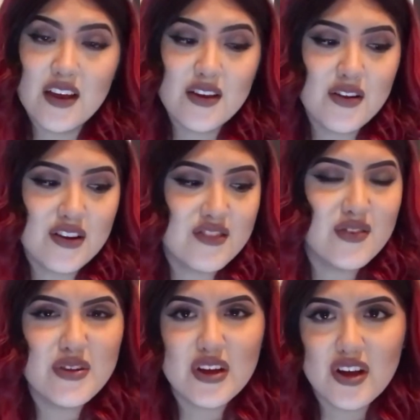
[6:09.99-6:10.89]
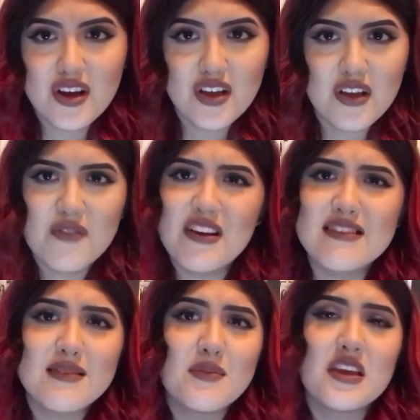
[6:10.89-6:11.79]
You know, you're so young. You can find
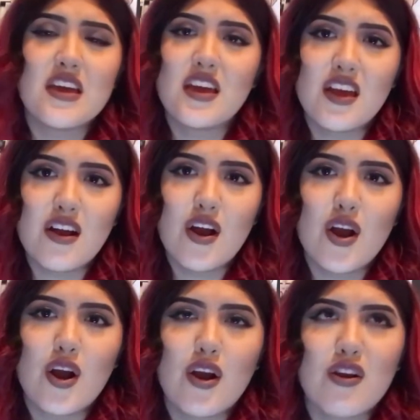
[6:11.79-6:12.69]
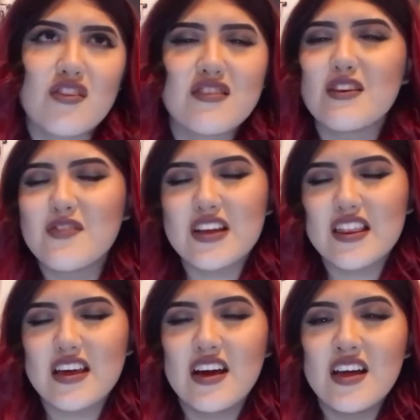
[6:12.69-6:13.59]
somebody here, or stuff
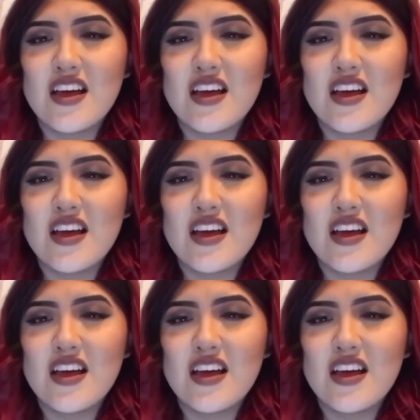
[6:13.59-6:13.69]
like that.